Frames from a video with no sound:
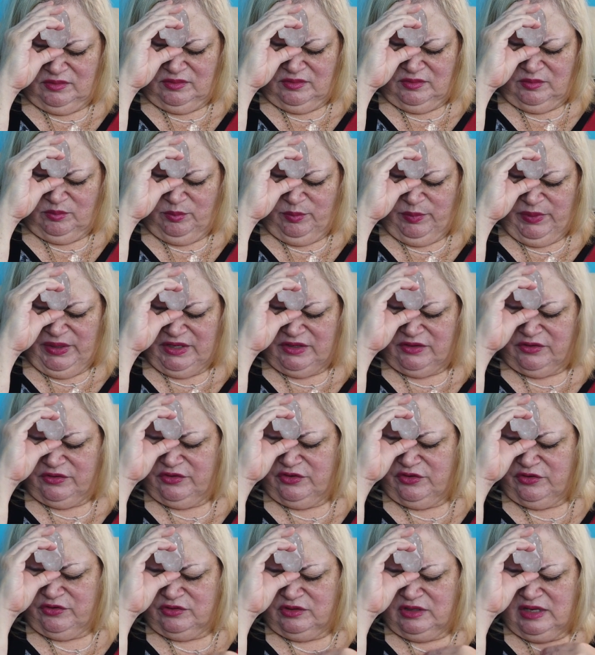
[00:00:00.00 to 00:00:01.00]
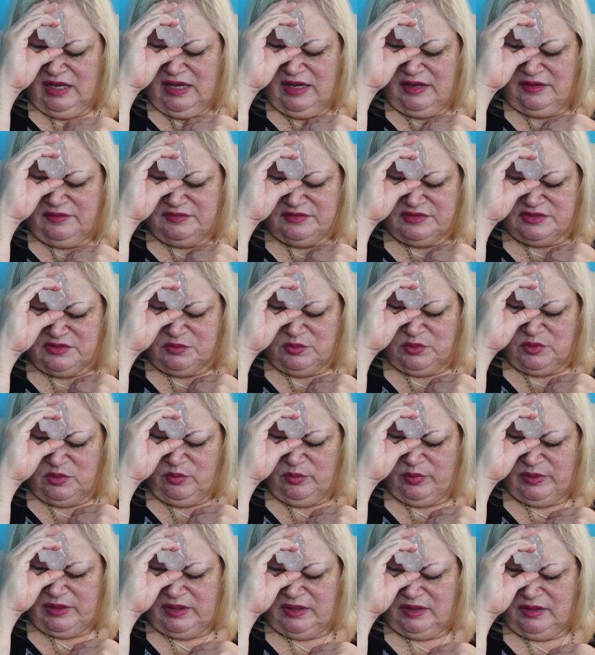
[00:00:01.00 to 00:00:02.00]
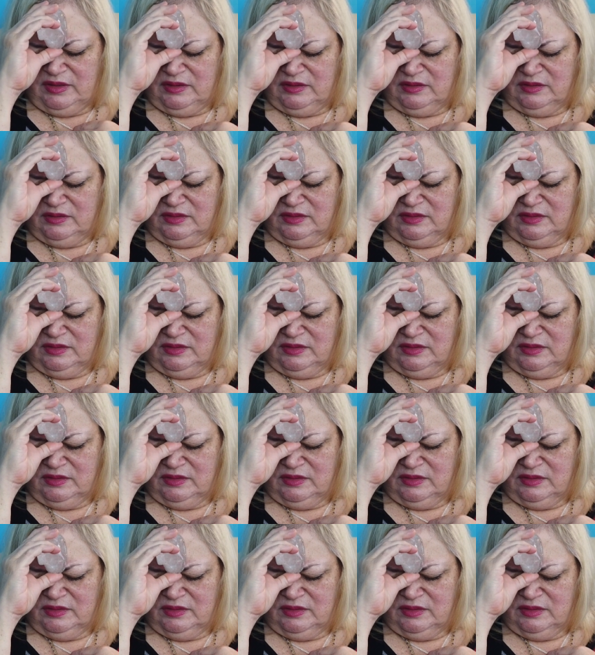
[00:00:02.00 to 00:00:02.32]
better your lives will be.